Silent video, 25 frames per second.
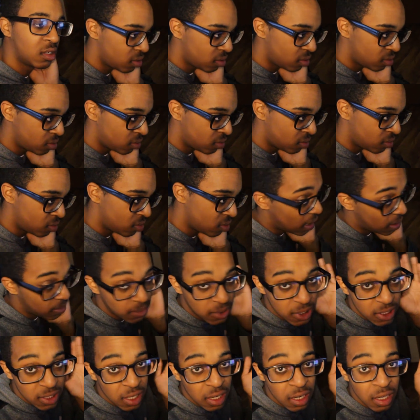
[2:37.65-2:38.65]
So I'm
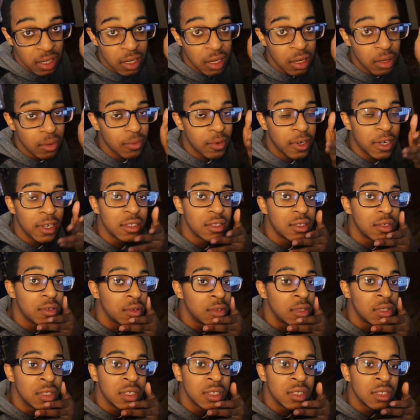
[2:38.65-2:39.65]
just gonna cut right to
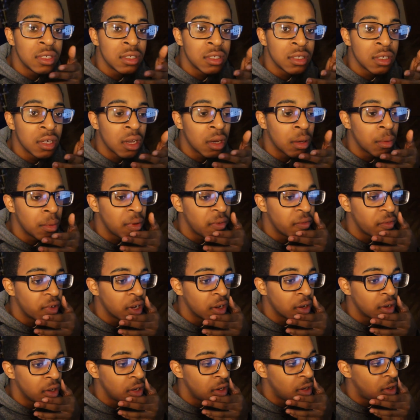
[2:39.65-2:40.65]
it. This isn't gonna be
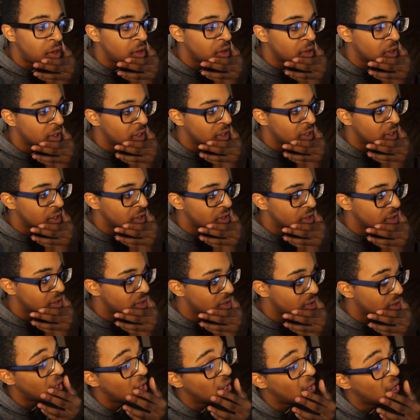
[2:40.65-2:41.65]
very long, I
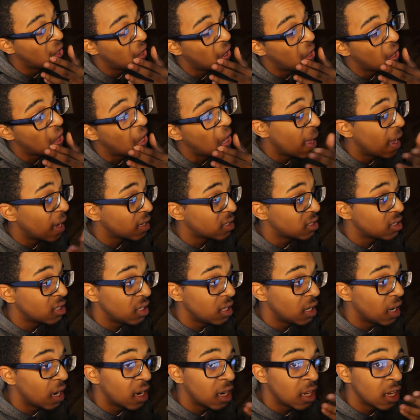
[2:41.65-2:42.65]
guess.
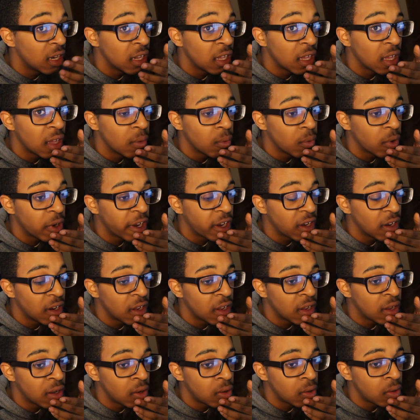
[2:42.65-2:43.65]
Actually editing it right
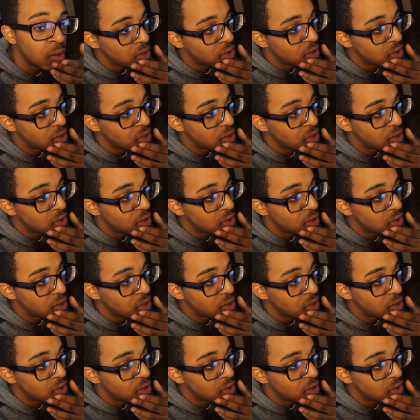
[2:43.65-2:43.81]
now.